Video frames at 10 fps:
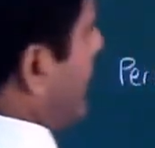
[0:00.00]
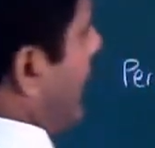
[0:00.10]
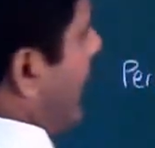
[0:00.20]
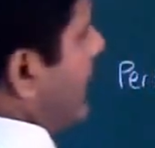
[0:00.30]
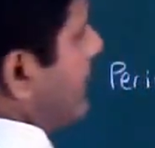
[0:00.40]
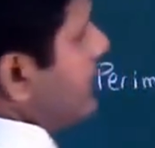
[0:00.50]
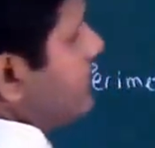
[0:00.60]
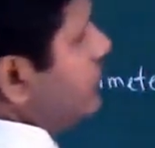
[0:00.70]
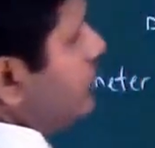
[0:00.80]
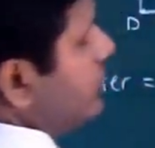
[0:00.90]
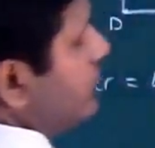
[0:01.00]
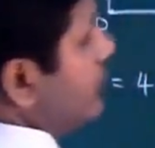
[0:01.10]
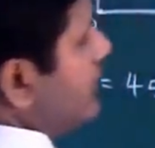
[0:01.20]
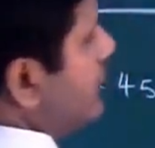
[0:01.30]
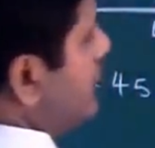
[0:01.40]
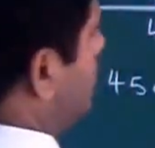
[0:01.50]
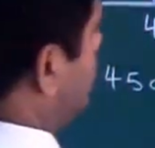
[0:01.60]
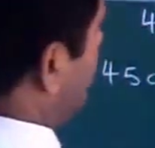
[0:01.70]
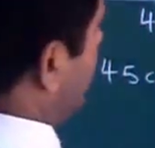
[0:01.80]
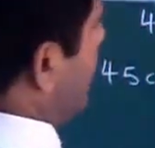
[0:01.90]
I add this two,
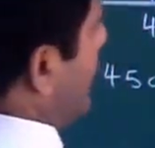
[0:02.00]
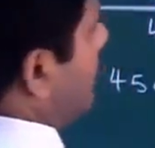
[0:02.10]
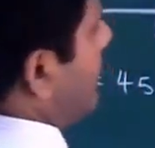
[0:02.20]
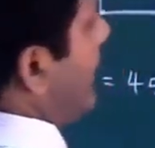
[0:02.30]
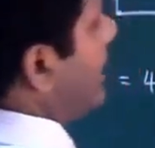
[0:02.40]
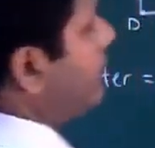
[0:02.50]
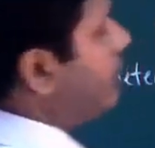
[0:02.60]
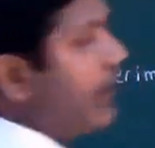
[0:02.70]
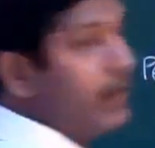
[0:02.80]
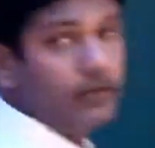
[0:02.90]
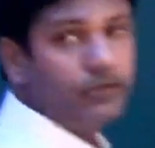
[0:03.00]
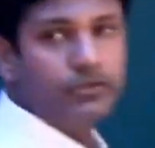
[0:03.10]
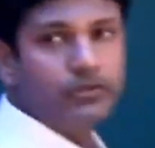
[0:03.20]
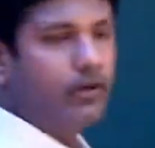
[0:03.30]
and then I'm going to add the final two.